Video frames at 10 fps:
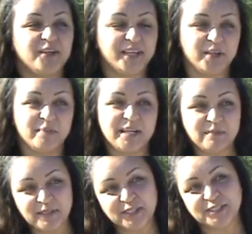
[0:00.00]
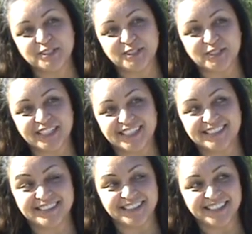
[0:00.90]
Okay, my miracle story
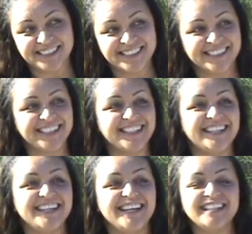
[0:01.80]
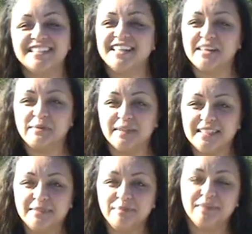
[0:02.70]
starts in
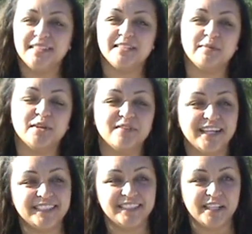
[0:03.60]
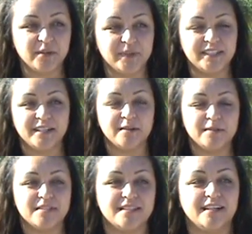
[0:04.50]
1991. Summer of 1991, I
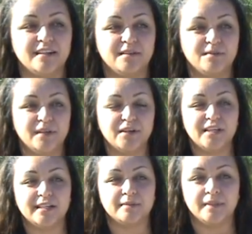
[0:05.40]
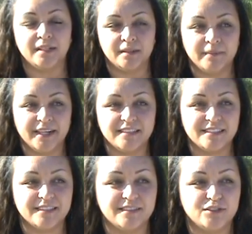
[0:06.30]
was a very young mom. I had
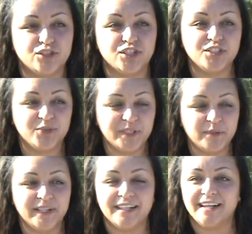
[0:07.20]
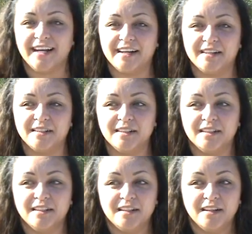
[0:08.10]
just turned 21, and I had
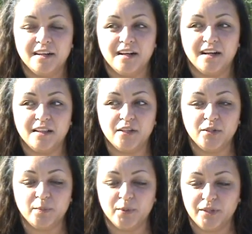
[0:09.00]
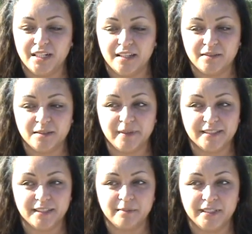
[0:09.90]
a little boy. He was
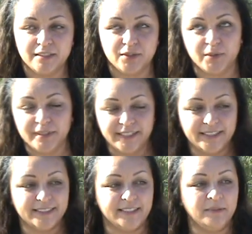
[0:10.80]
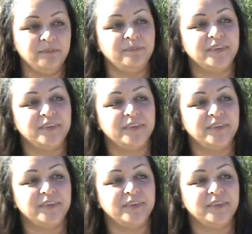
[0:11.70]
about 10 months old at the time.